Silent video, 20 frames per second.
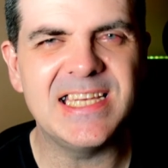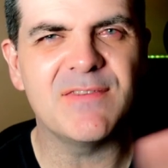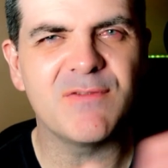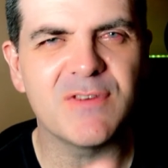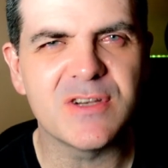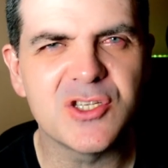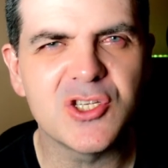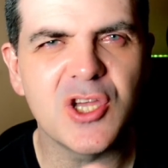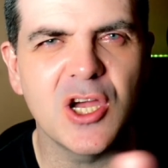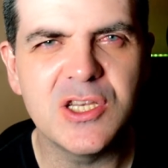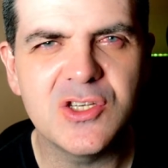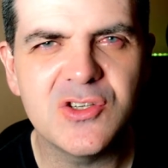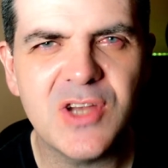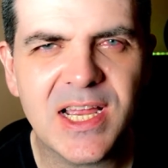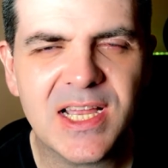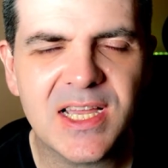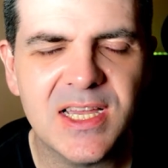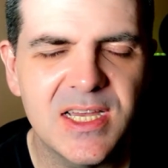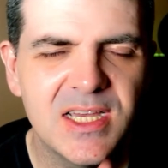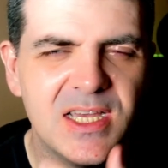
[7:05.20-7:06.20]
different
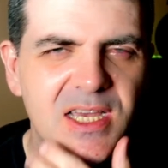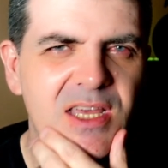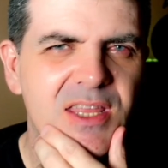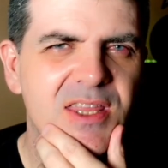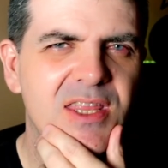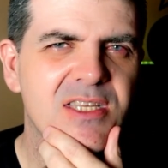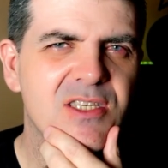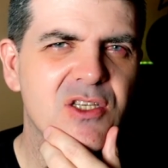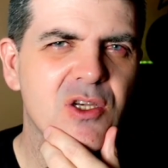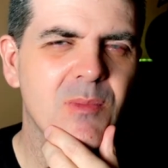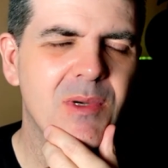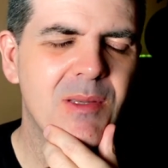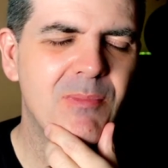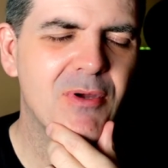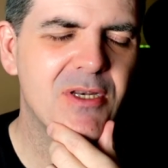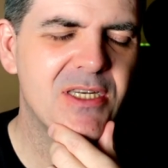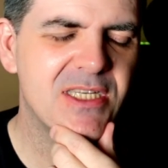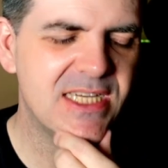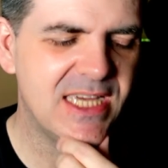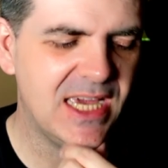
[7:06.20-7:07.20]
soundtrack that somebody
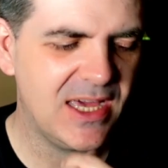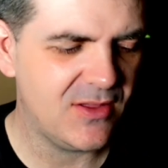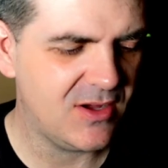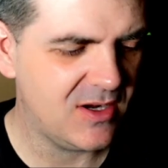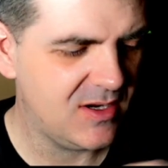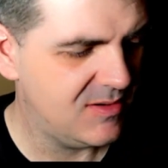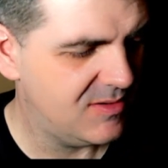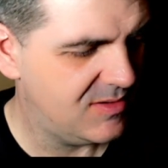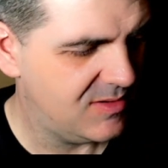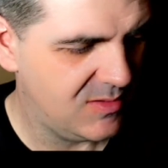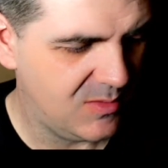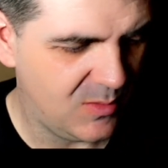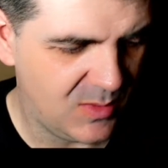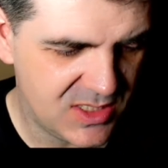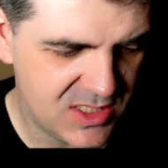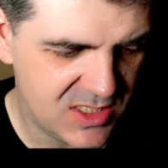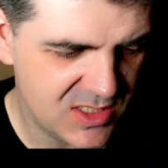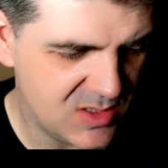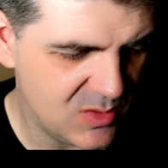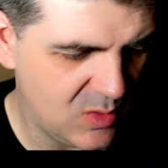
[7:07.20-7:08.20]
put together,
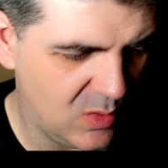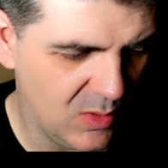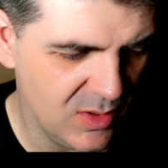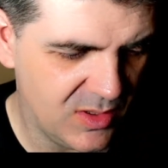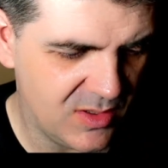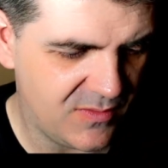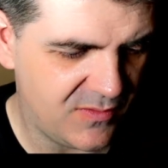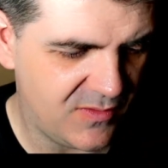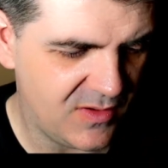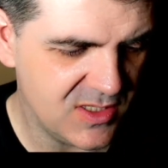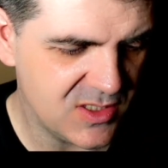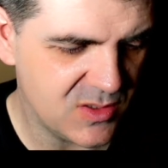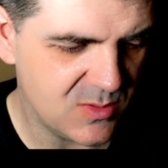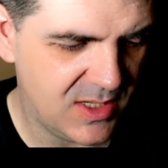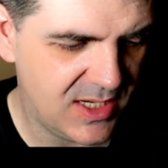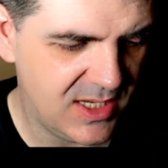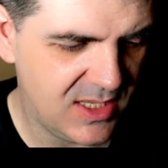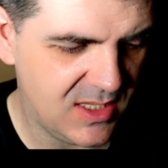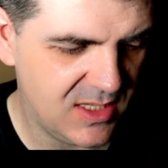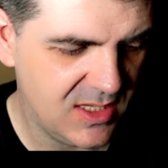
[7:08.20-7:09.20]
which is wonderful as
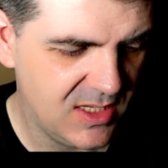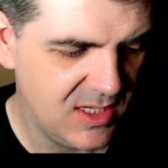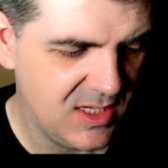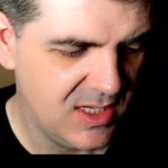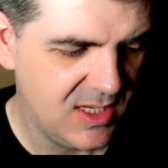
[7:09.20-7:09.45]
well.